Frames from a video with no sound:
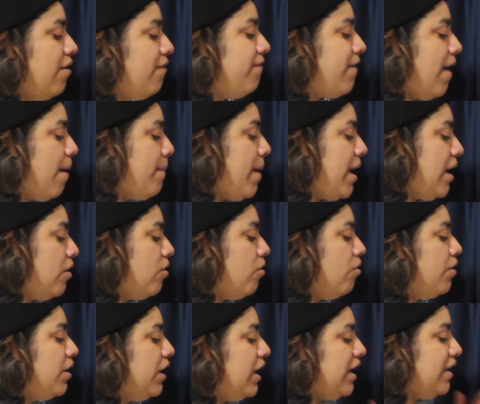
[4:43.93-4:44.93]

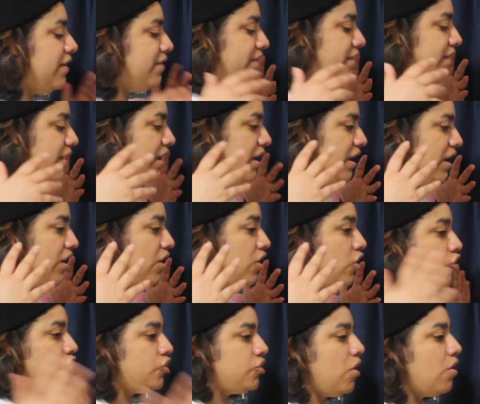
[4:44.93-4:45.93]
Flamenco is the
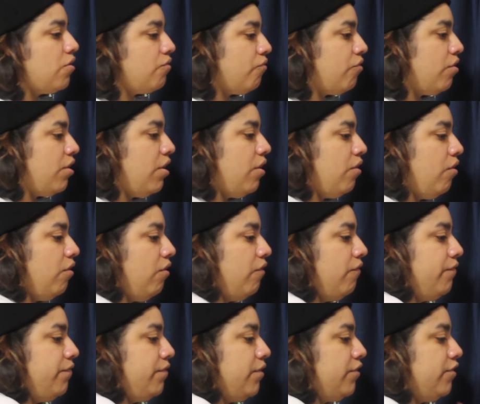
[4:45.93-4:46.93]
genre
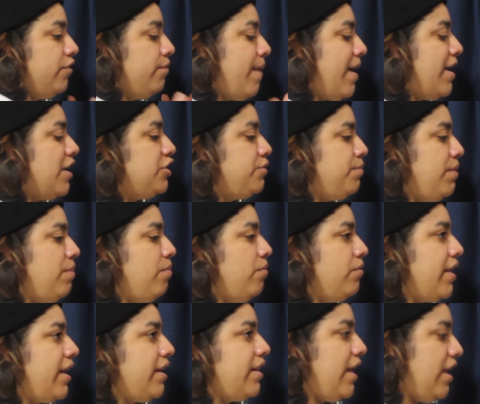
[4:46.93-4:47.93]
of the Spanish people
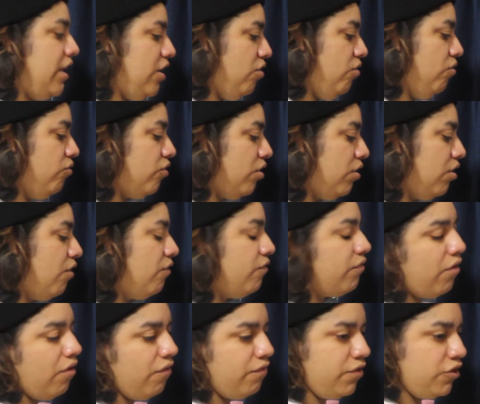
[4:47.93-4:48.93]
that they use a
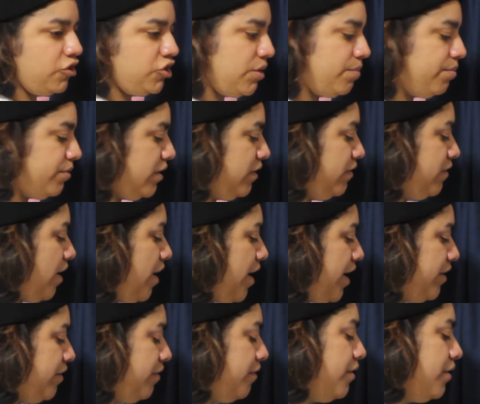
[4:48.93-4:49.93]
lot of the gypsy
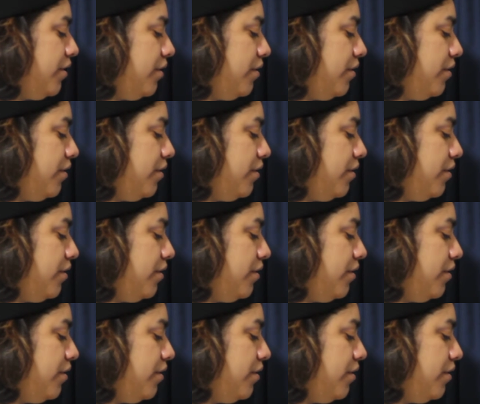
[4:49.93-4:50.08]
side.